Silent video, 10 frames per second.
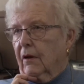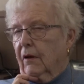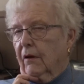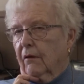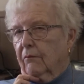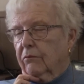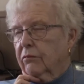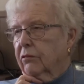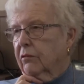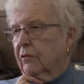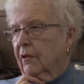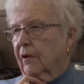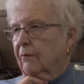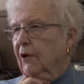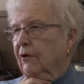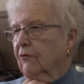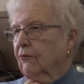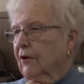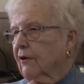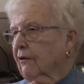I'm not
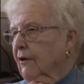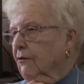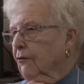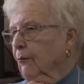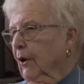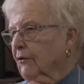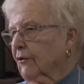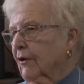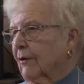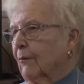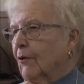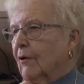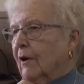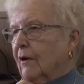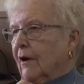doing really too much anymore. And